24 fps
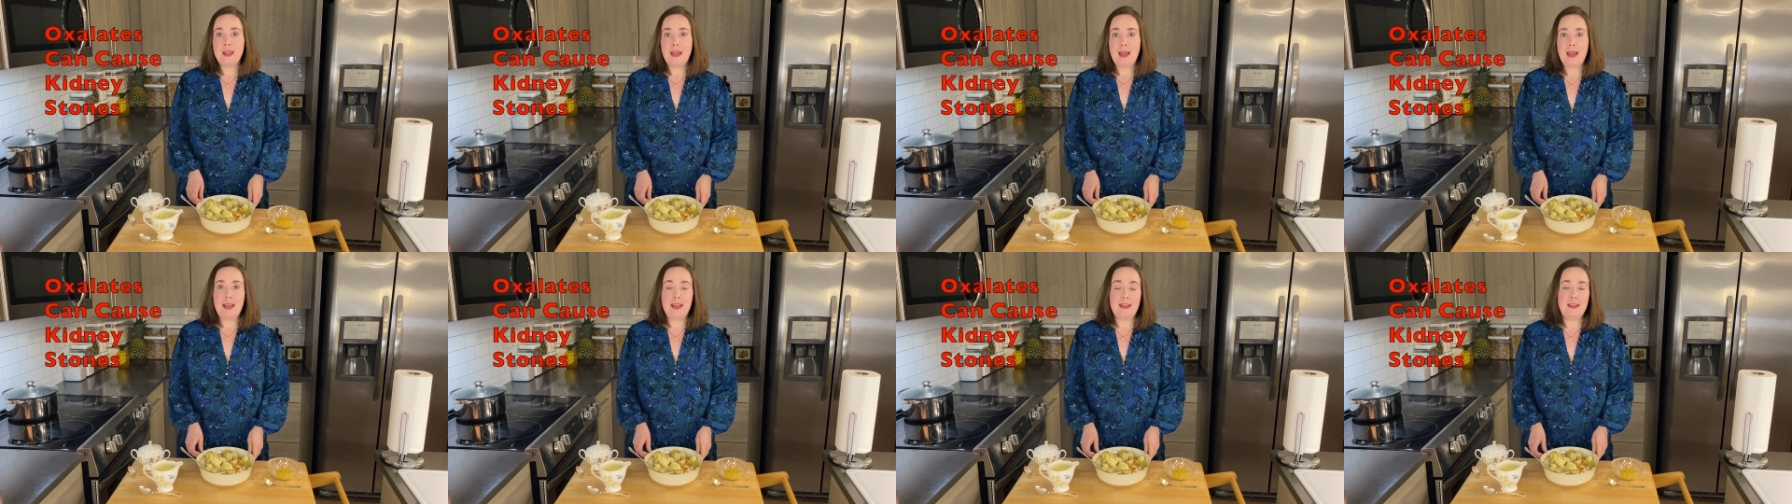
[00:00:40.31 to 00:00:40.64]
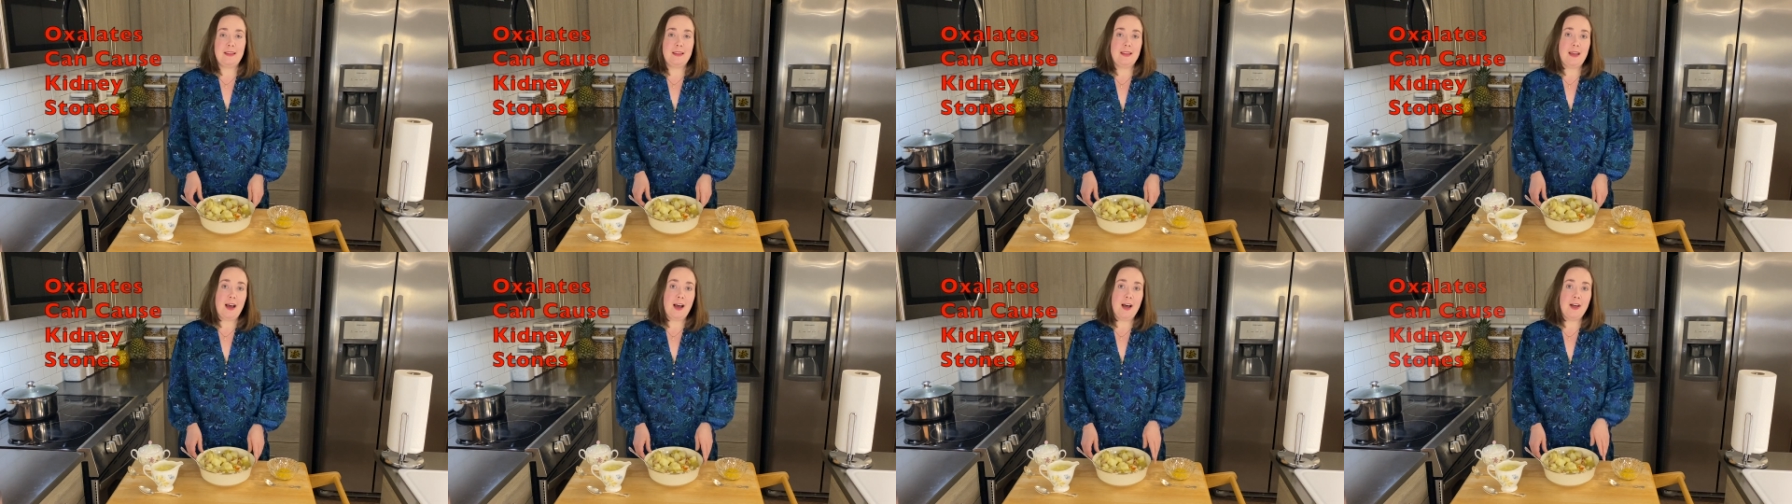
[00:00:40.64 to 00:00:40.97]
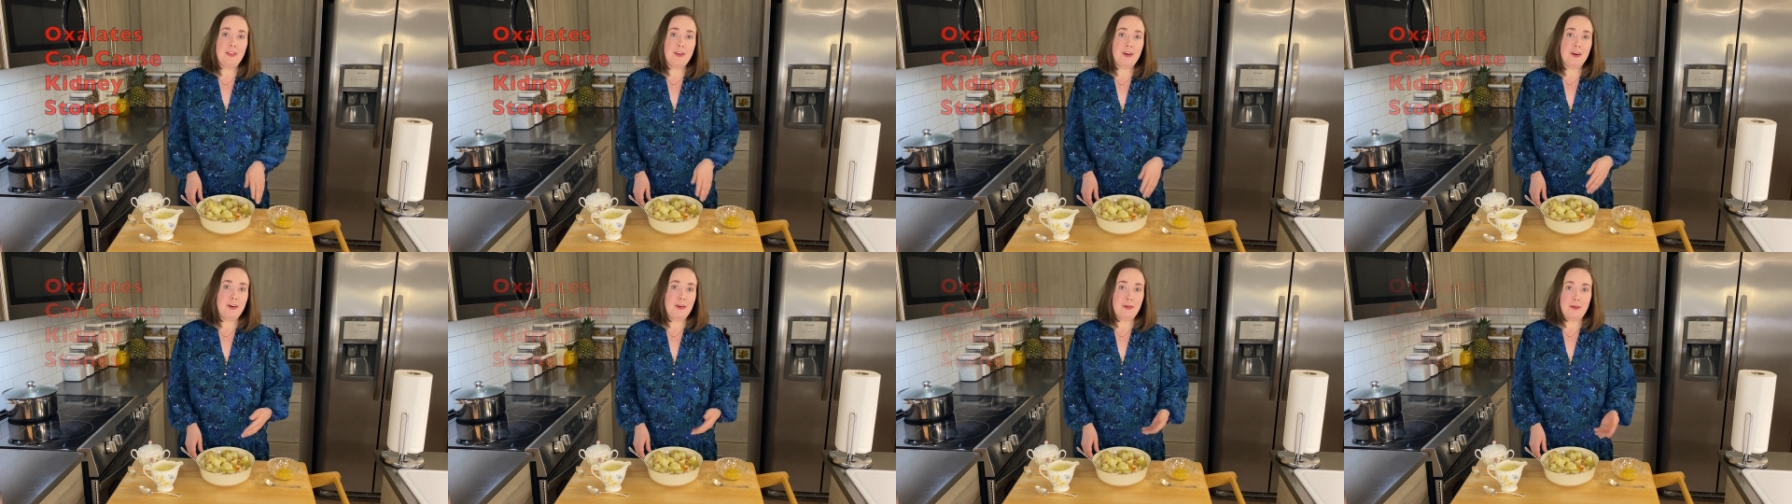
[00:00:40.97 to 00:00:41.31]
and
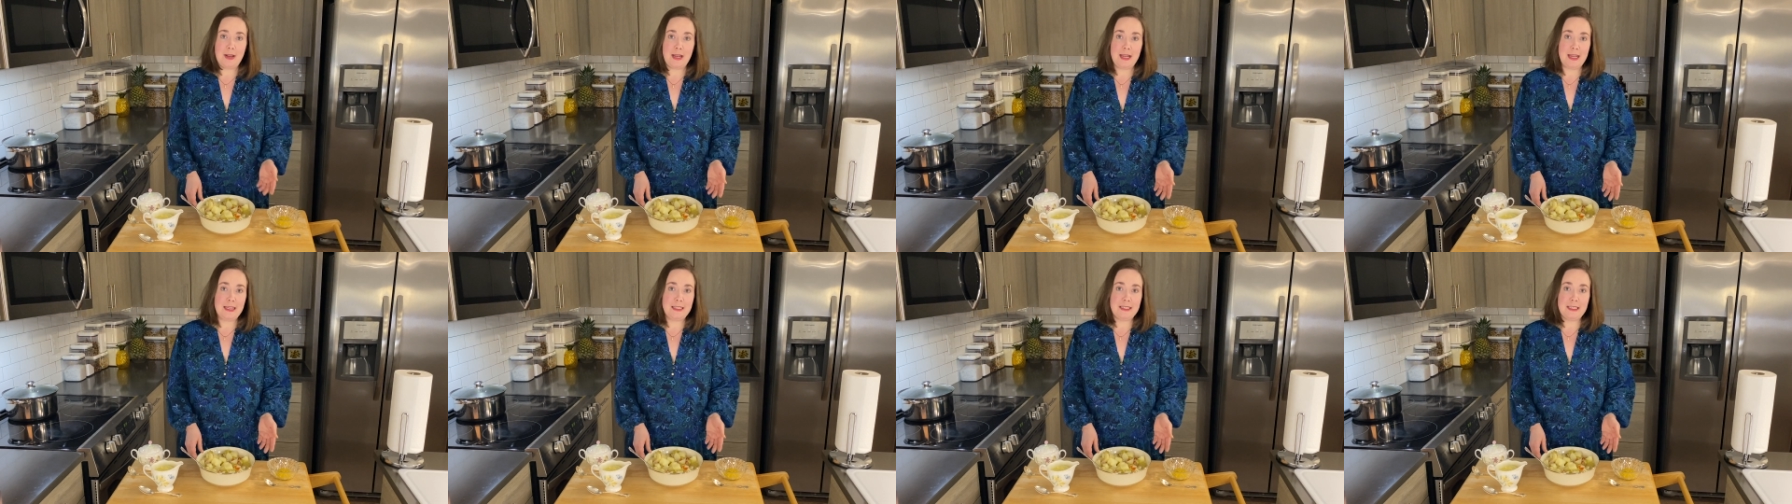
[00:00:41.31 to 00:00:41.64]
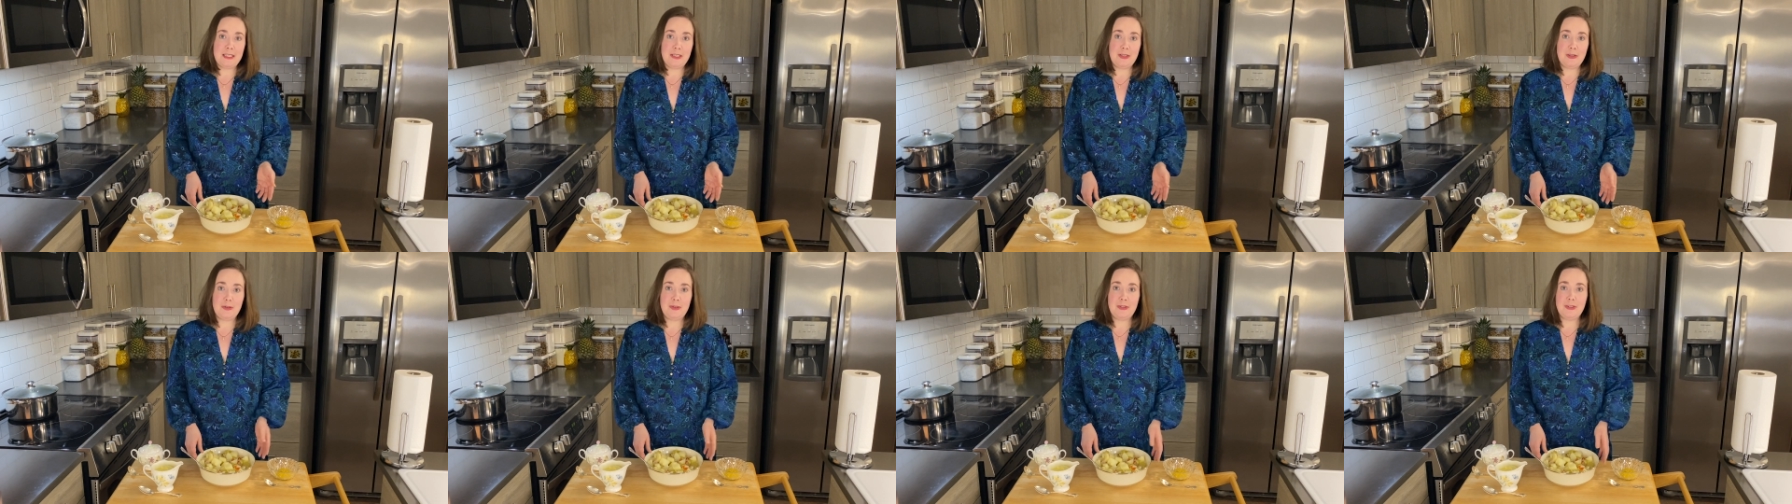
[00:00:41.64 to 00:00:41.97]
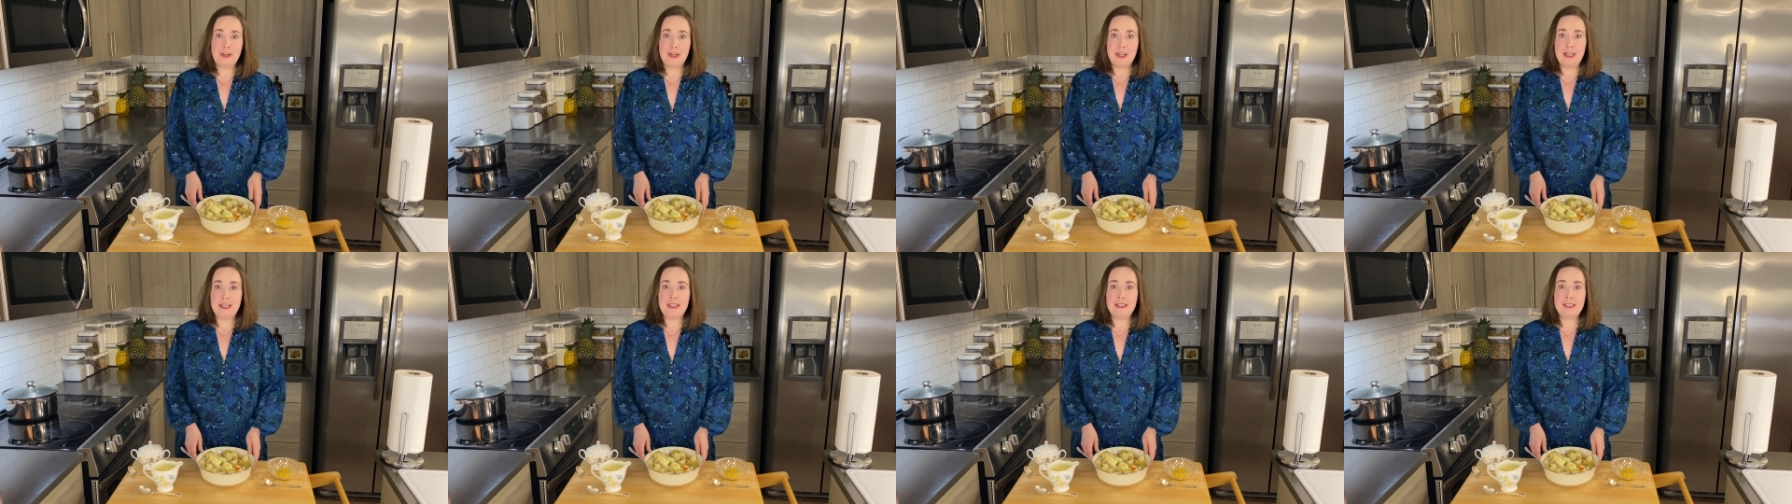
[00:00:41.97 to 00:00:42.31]
other
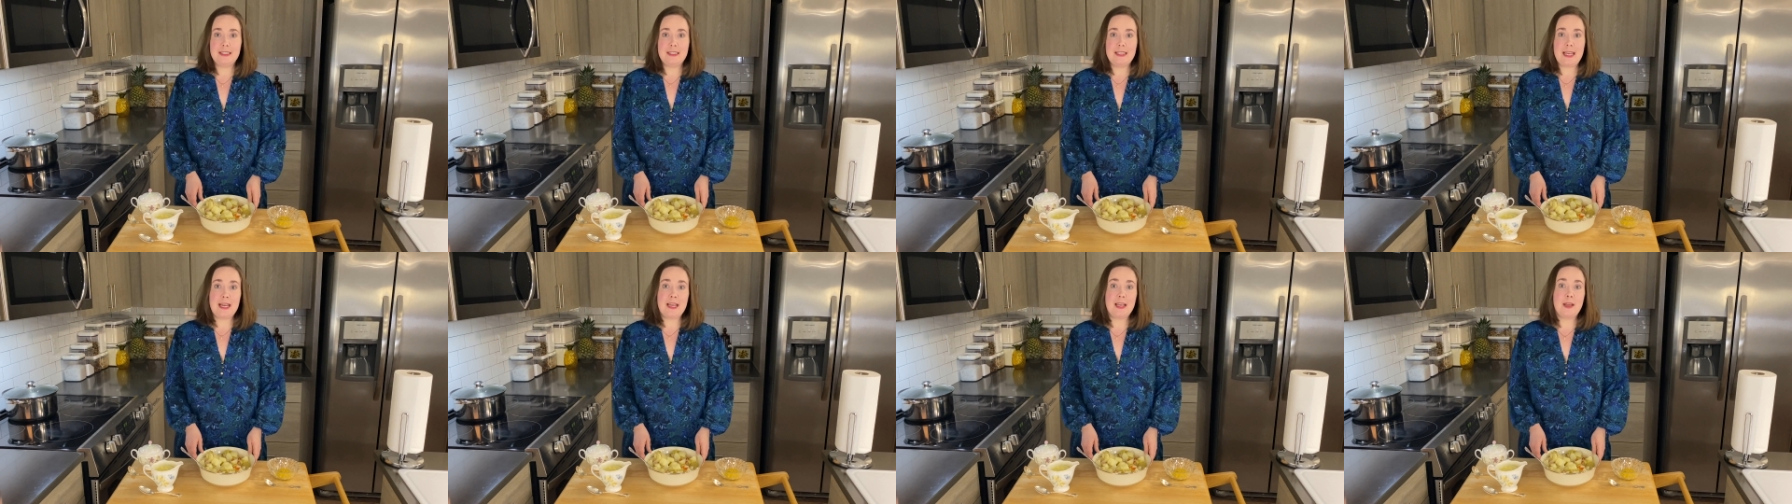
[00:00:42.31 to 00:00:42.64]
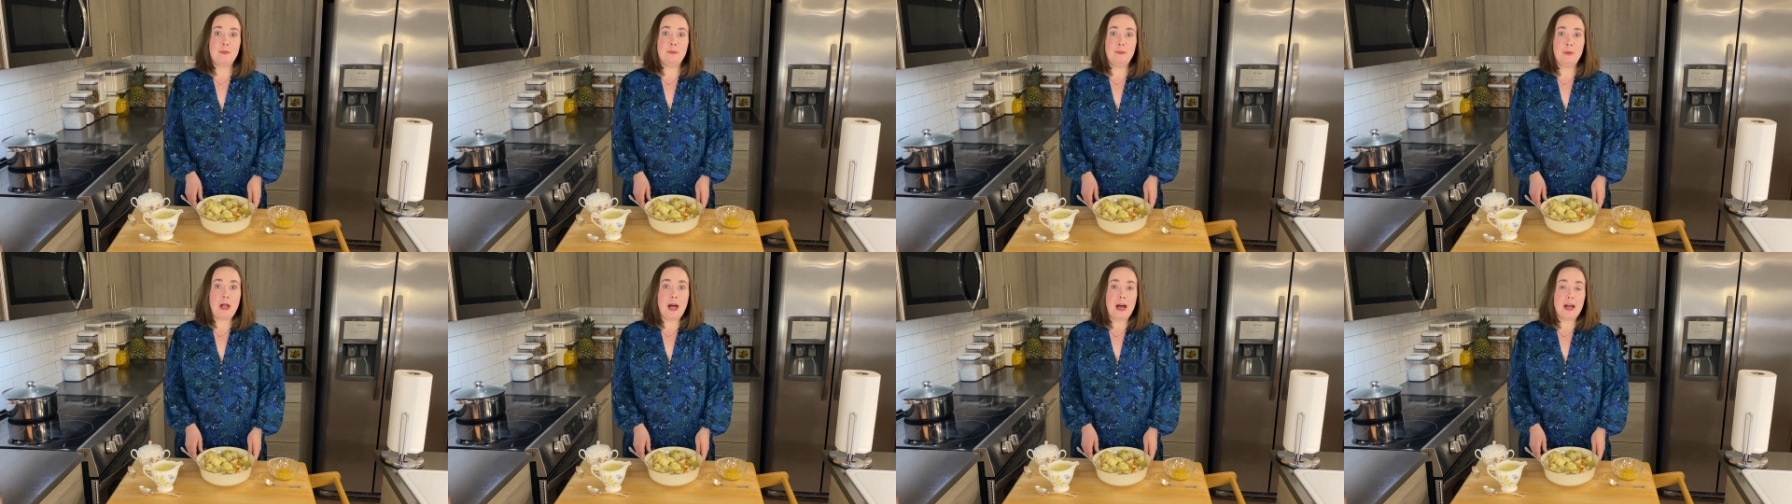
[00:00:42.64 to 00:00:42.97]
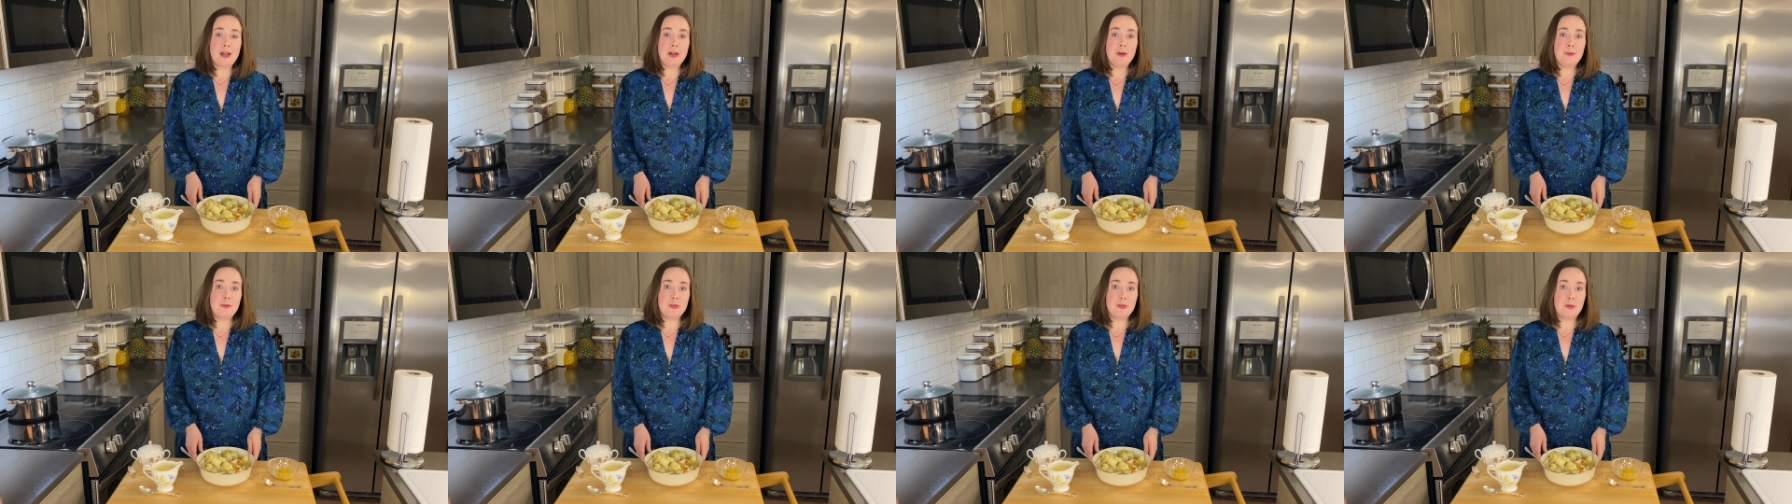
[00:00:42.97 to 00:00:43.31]
anti-nutrients that can
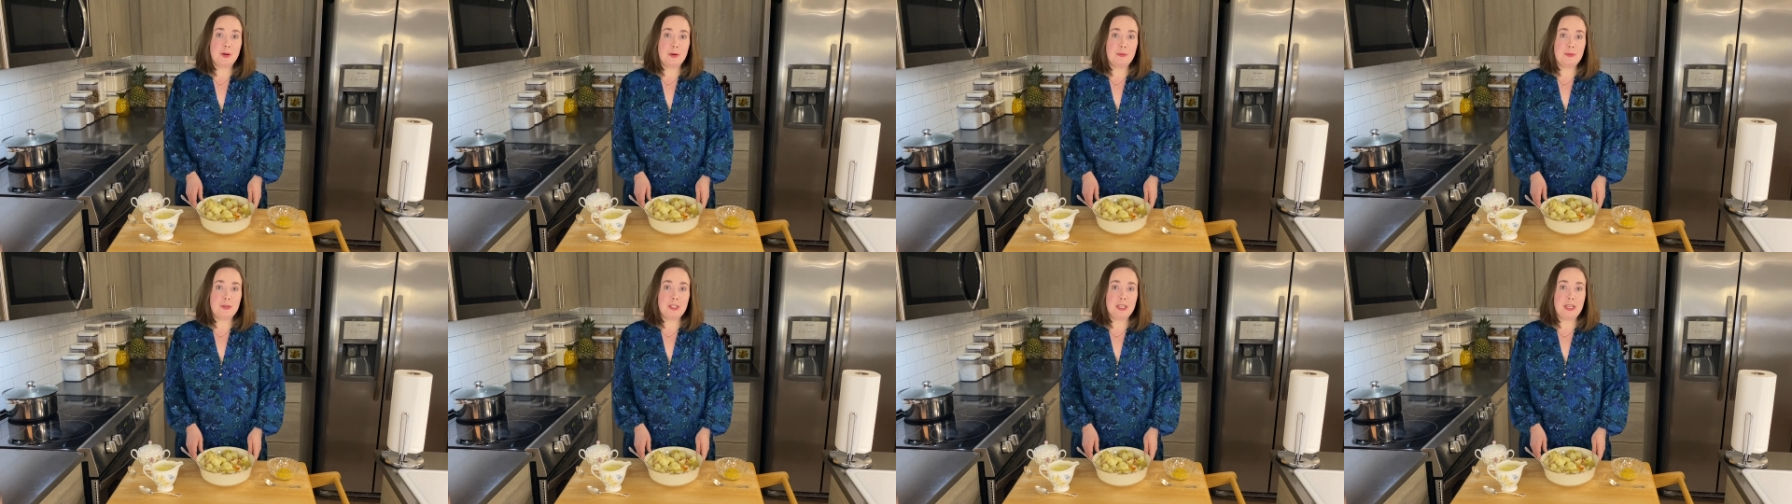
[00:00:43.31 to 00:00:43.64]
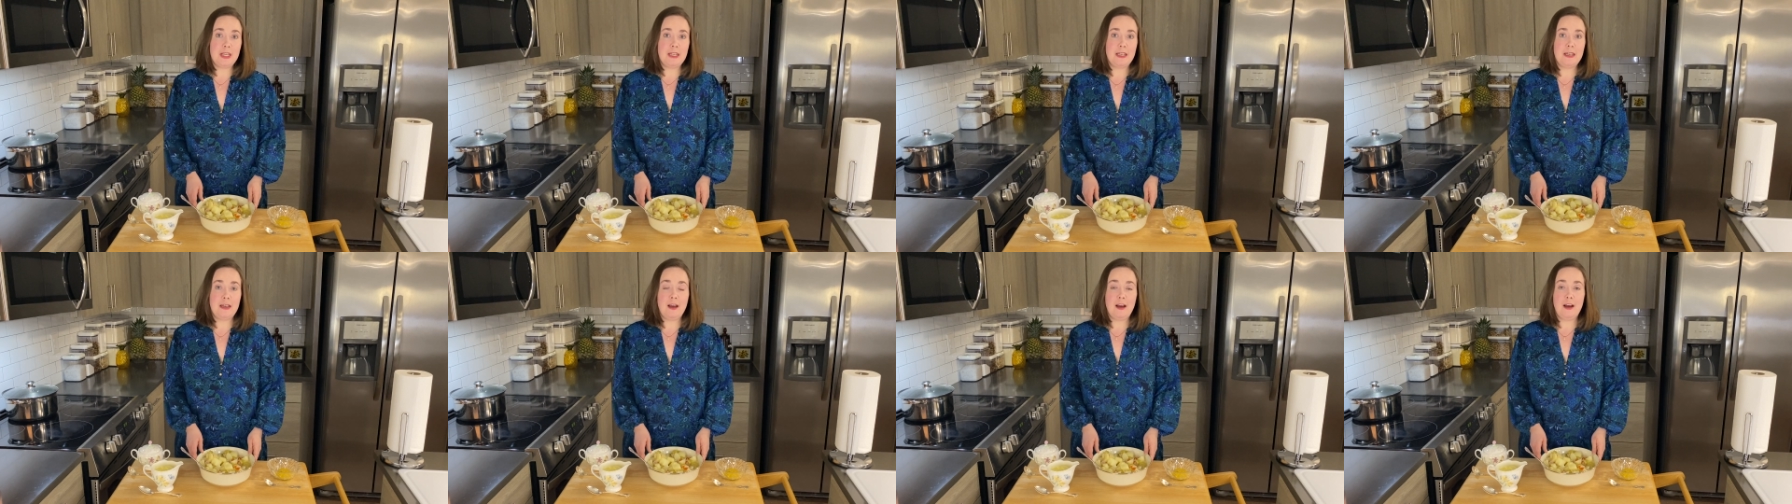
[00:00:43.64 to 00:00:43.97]
block absorption